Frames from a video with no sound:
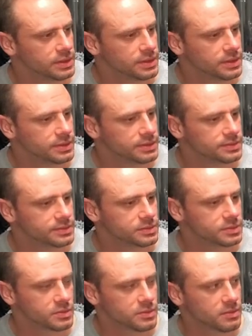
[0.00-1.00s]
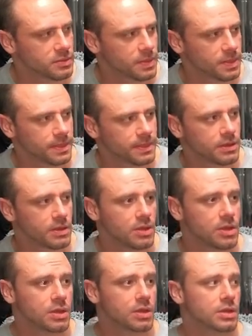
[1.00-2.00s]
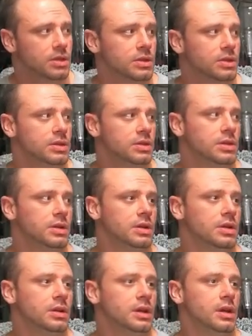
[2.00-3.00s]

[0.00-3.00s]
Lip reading: (silent)